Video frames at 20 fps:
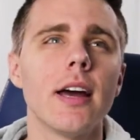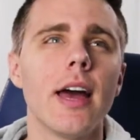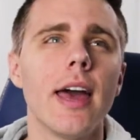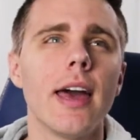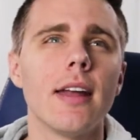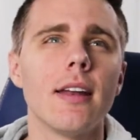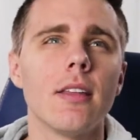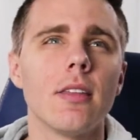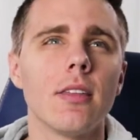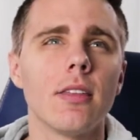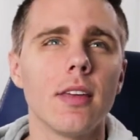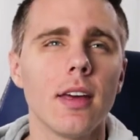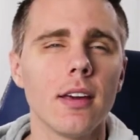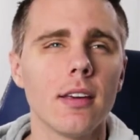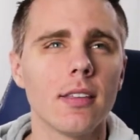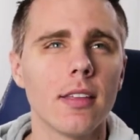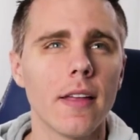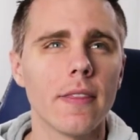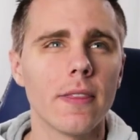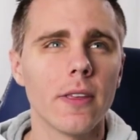and think
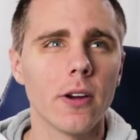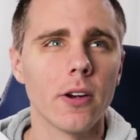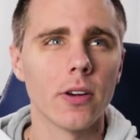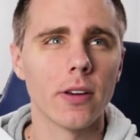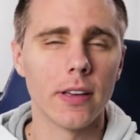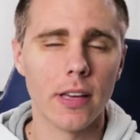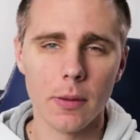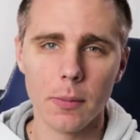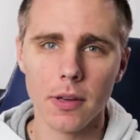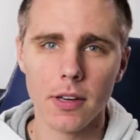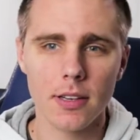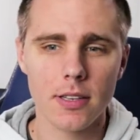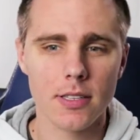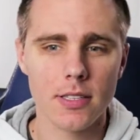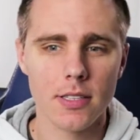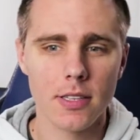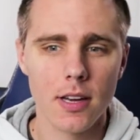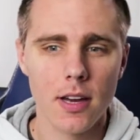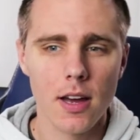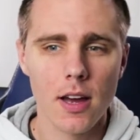that they're gimmicks.